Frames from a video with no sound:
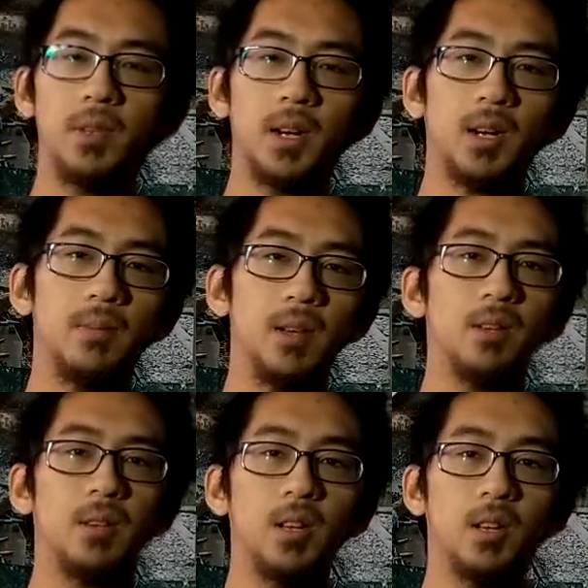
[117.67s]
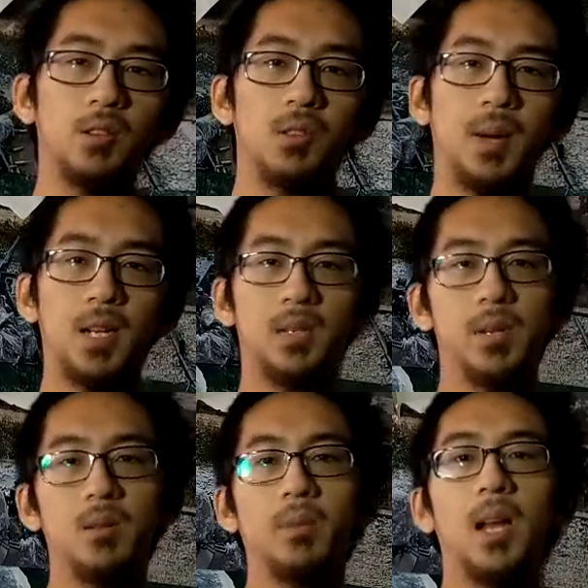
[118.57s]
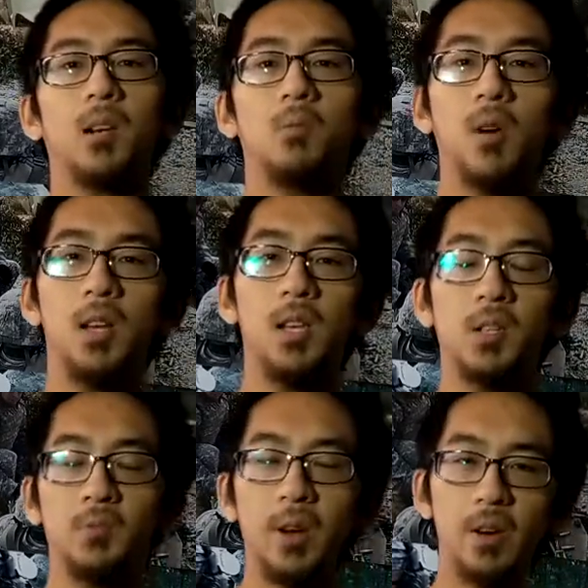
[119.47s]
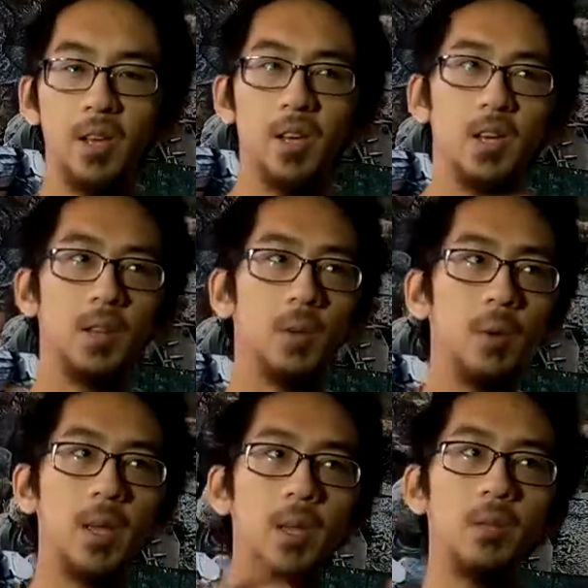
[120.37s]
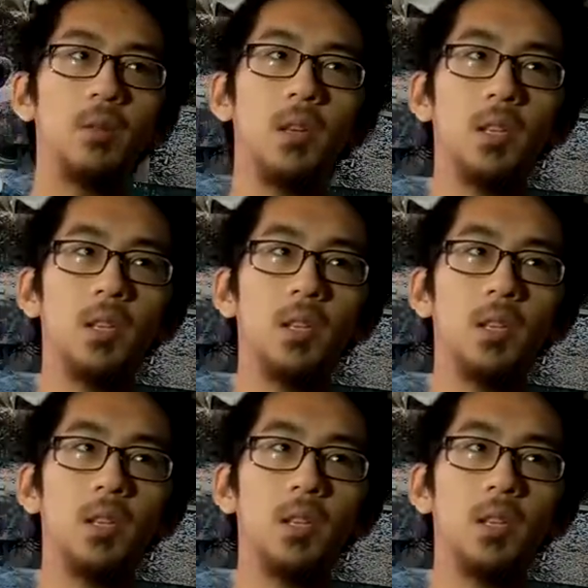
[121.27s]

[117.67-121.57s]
documentary, it goes back to being black and white. The way they do